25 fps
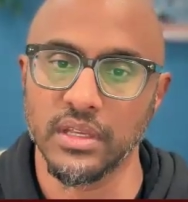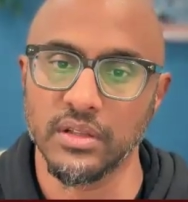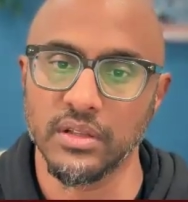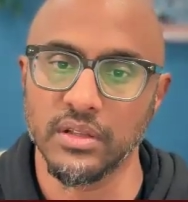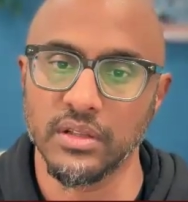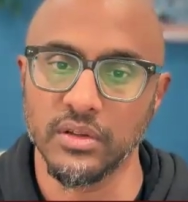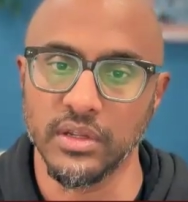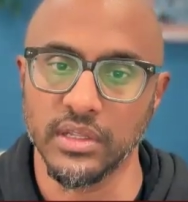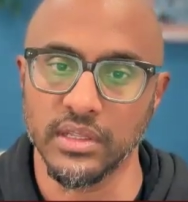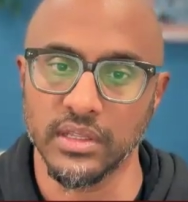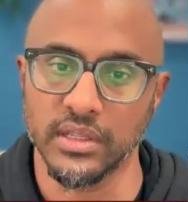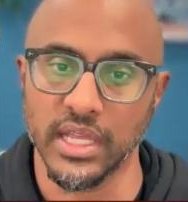
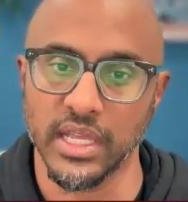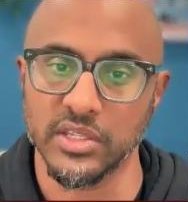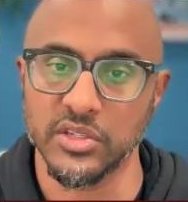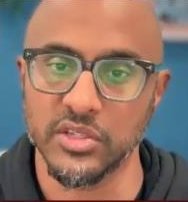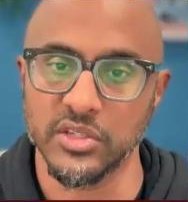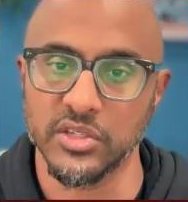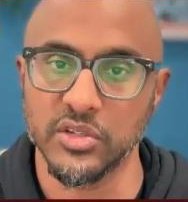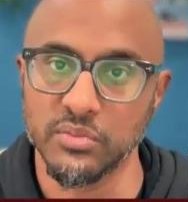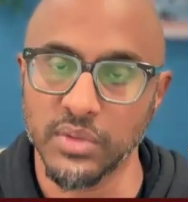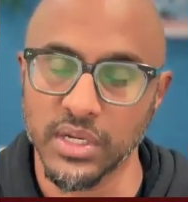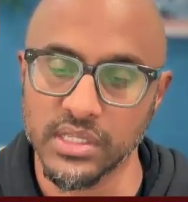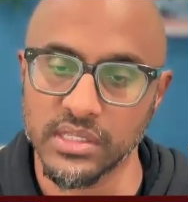including
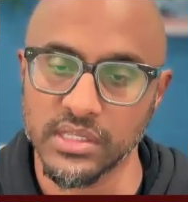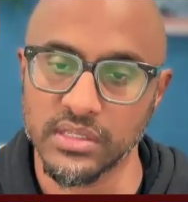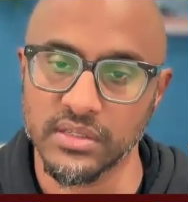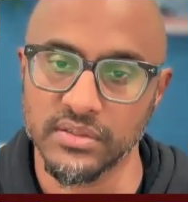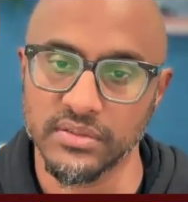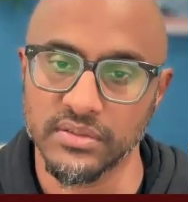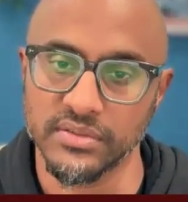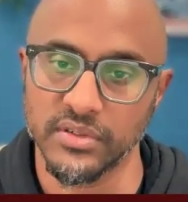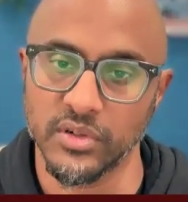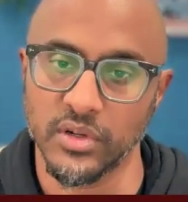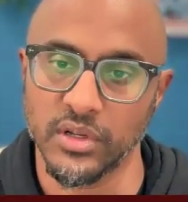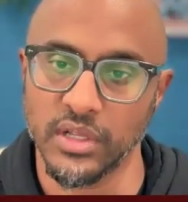that 2 months
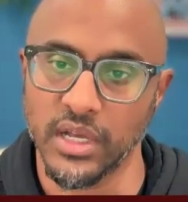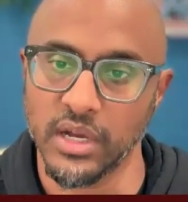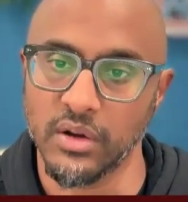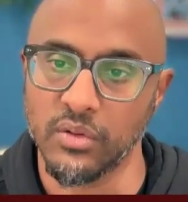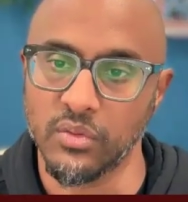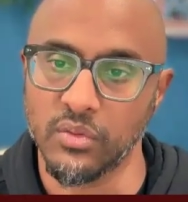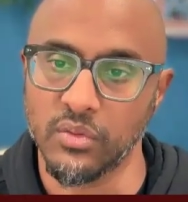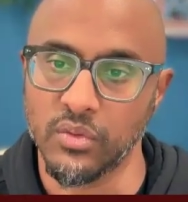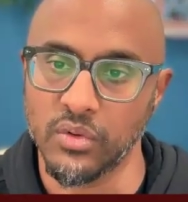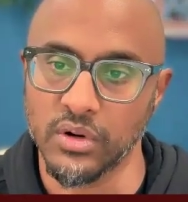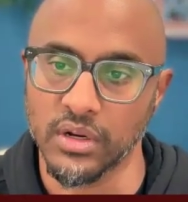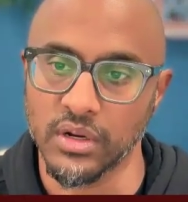of
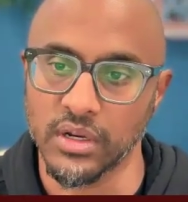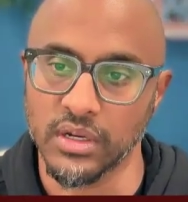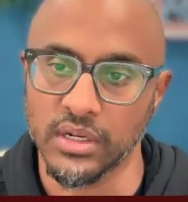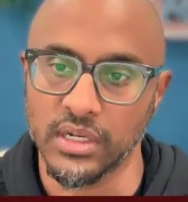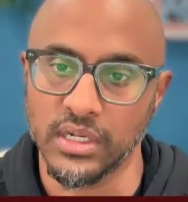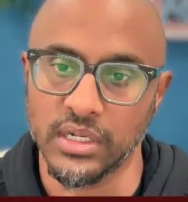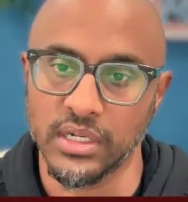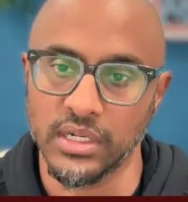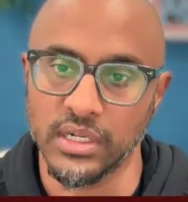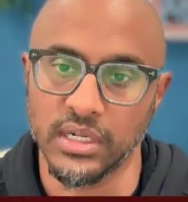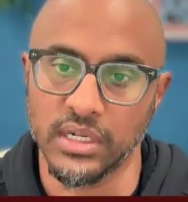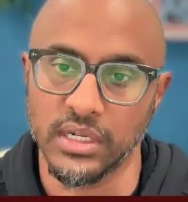all-out
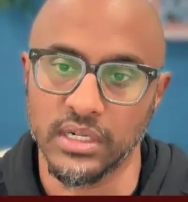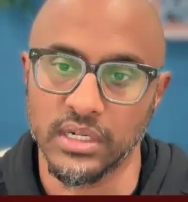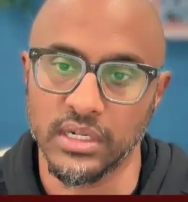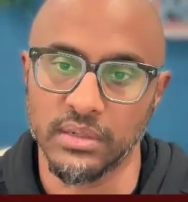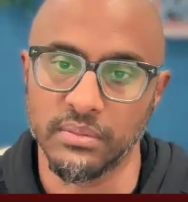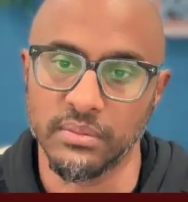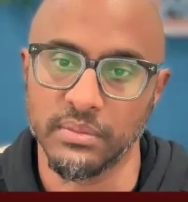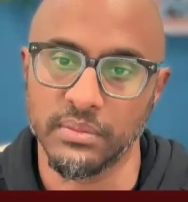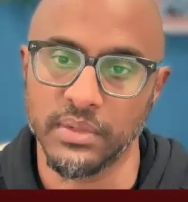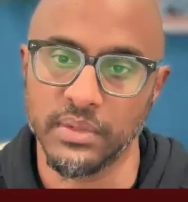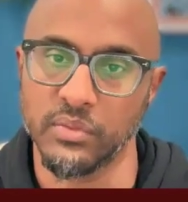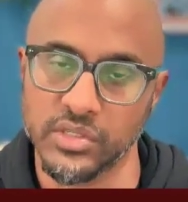war,
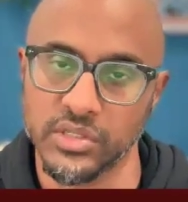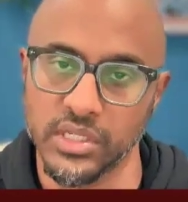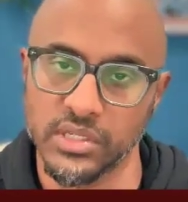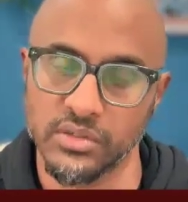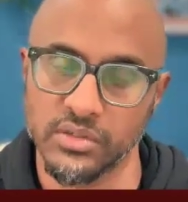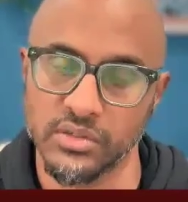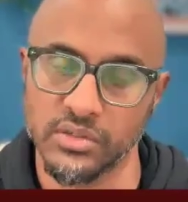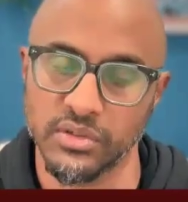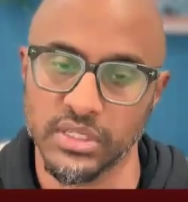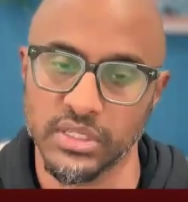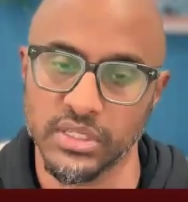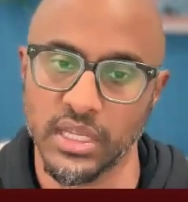in which
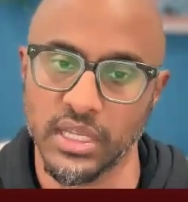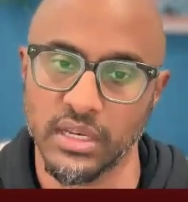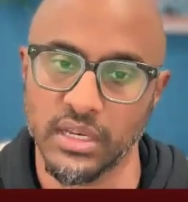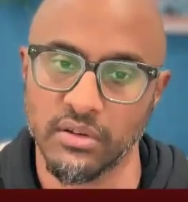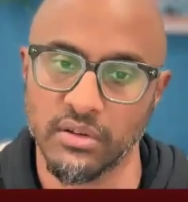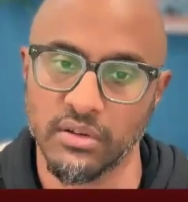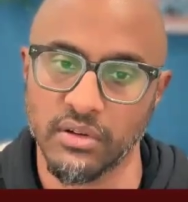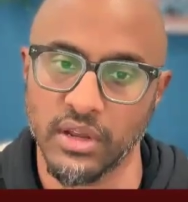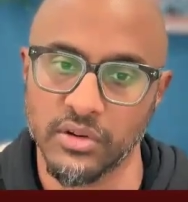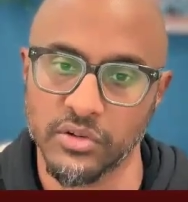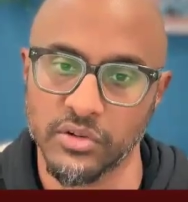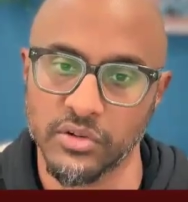Israel
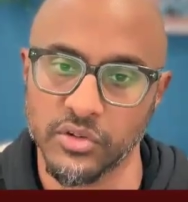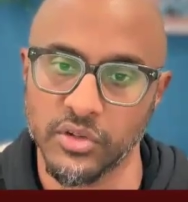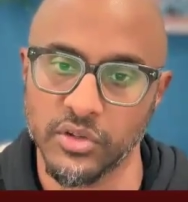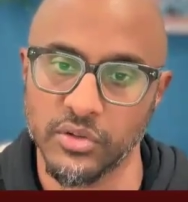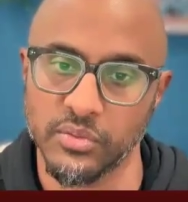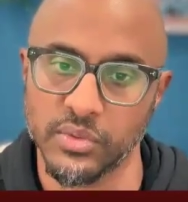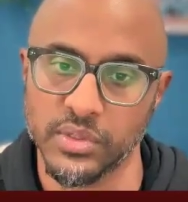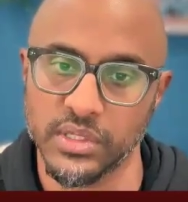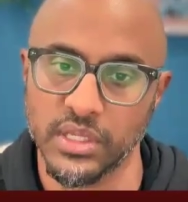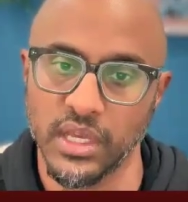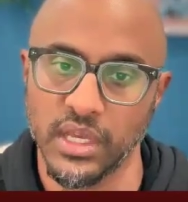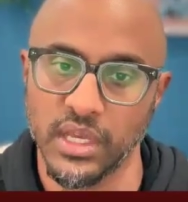sent ground
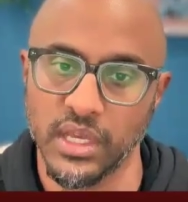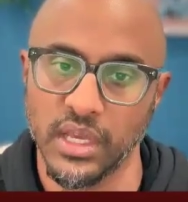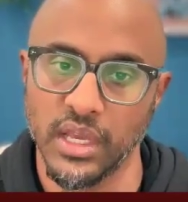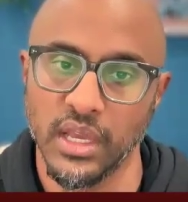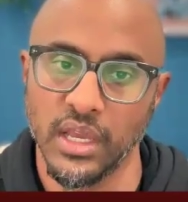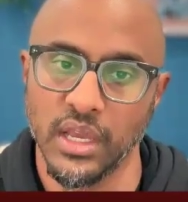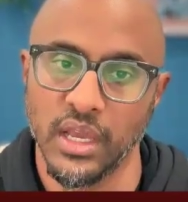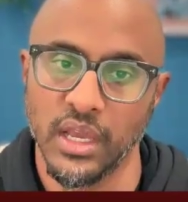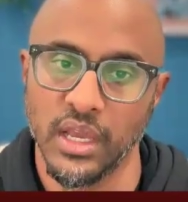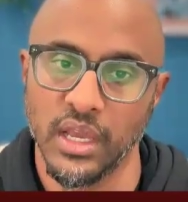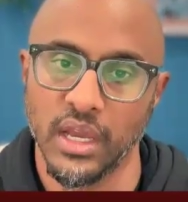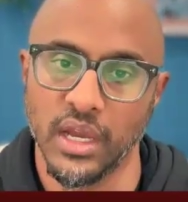troops.
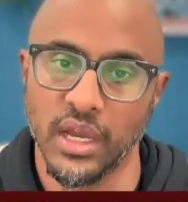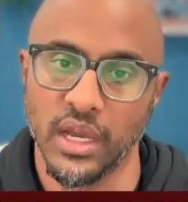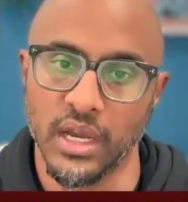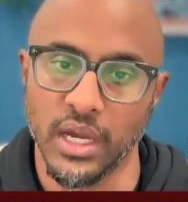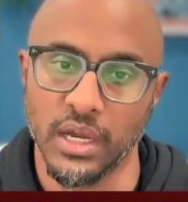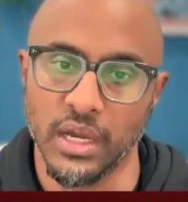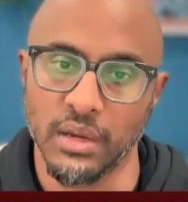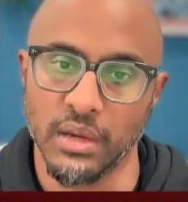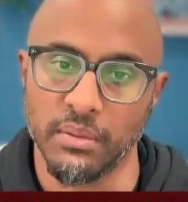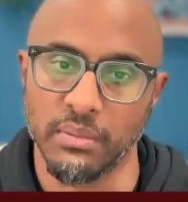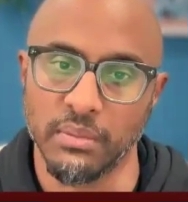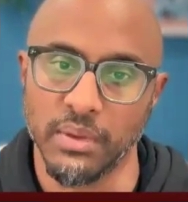
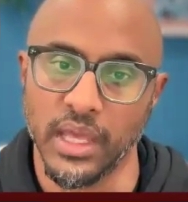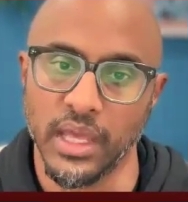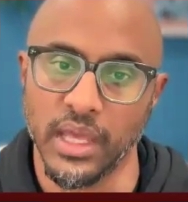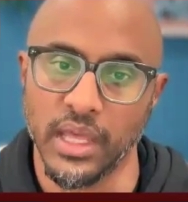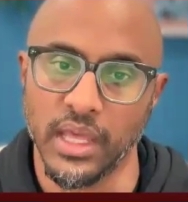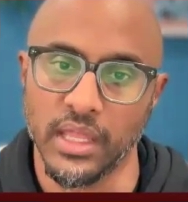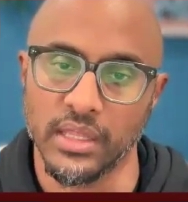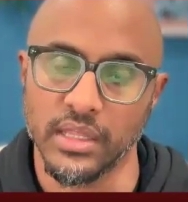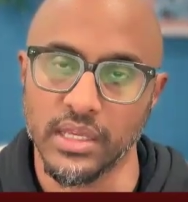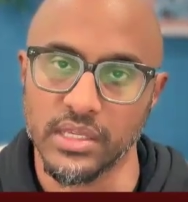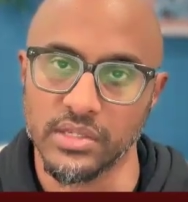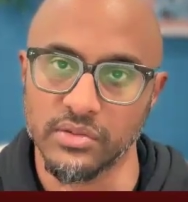
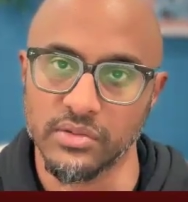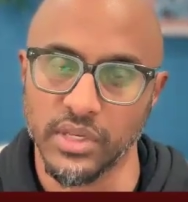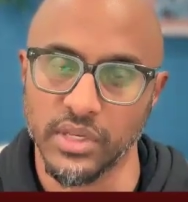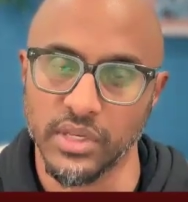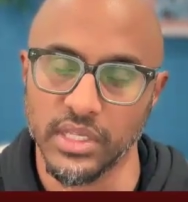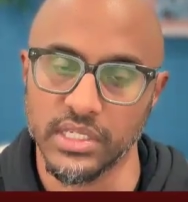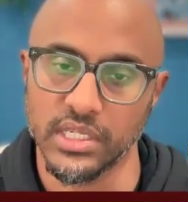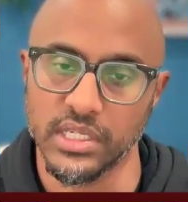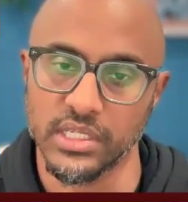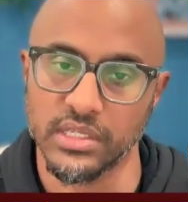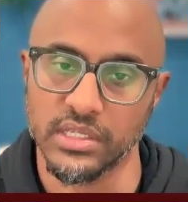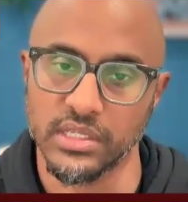And the
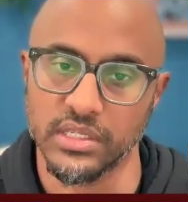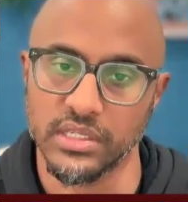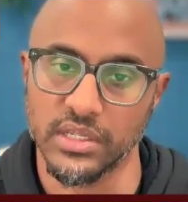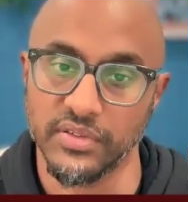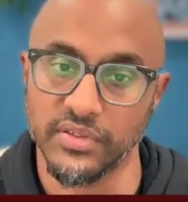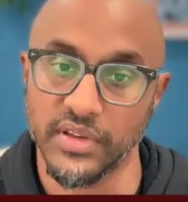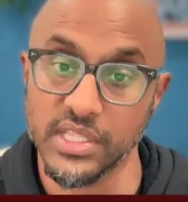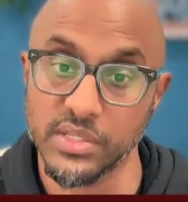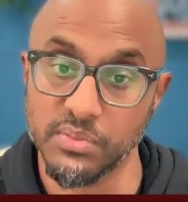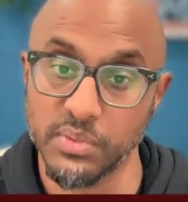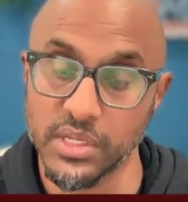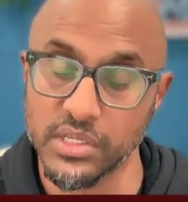Israeli
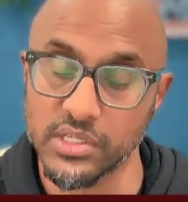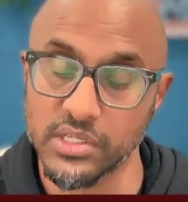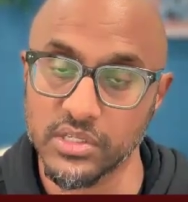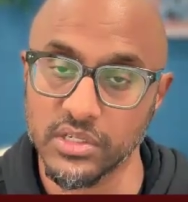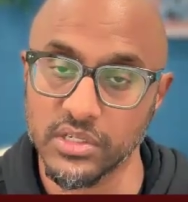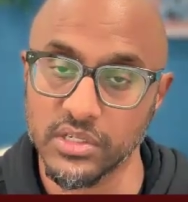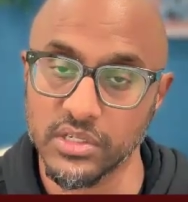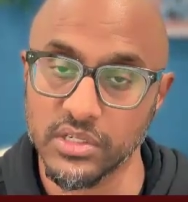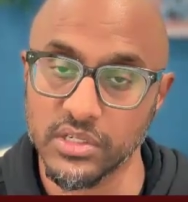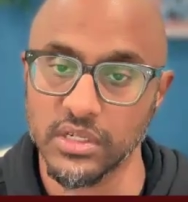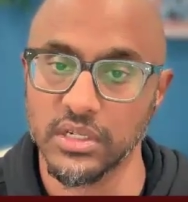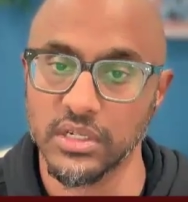Defense
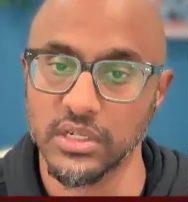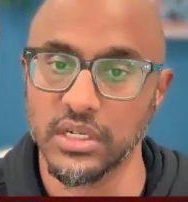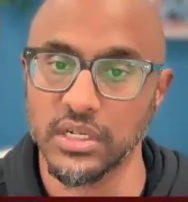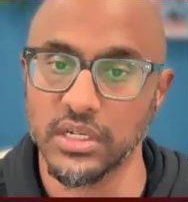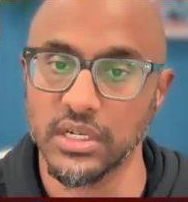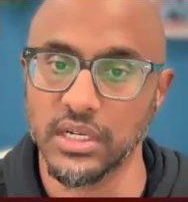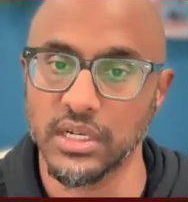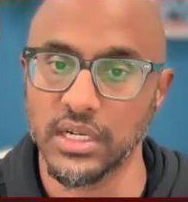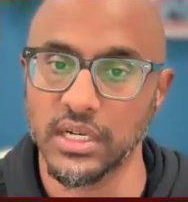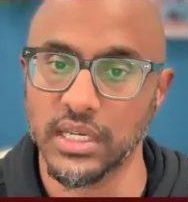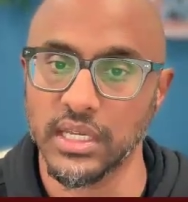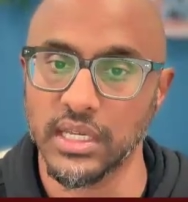Minister,
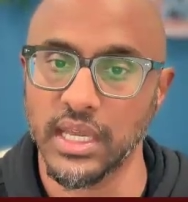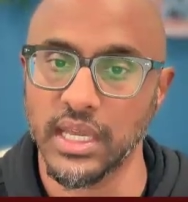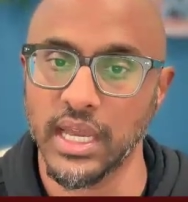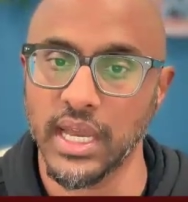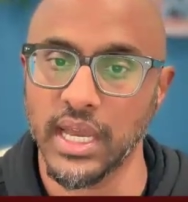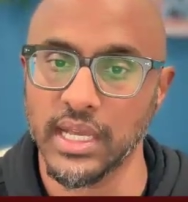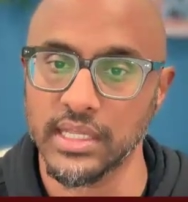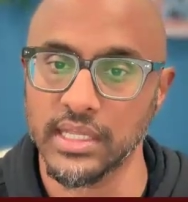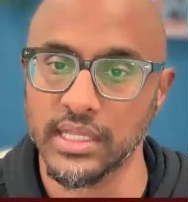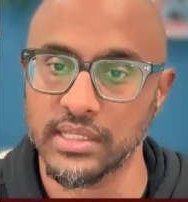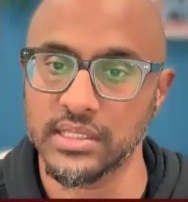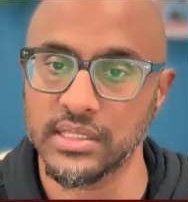
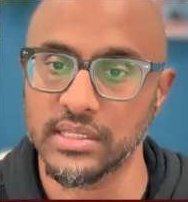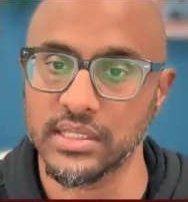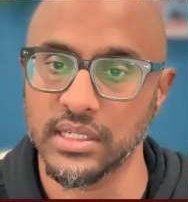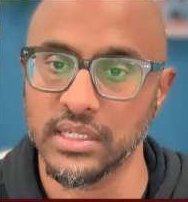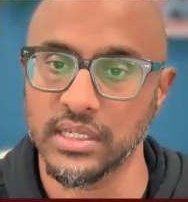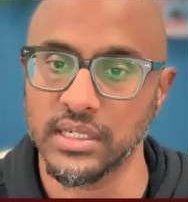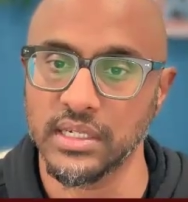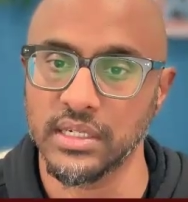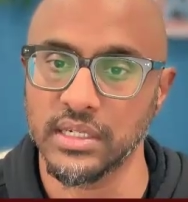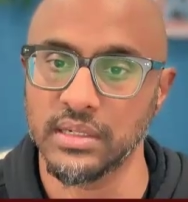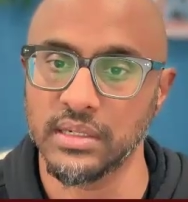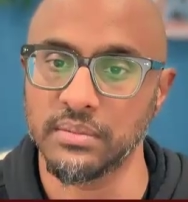Katz,
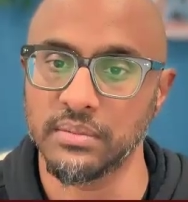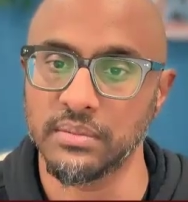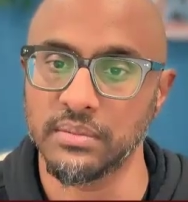he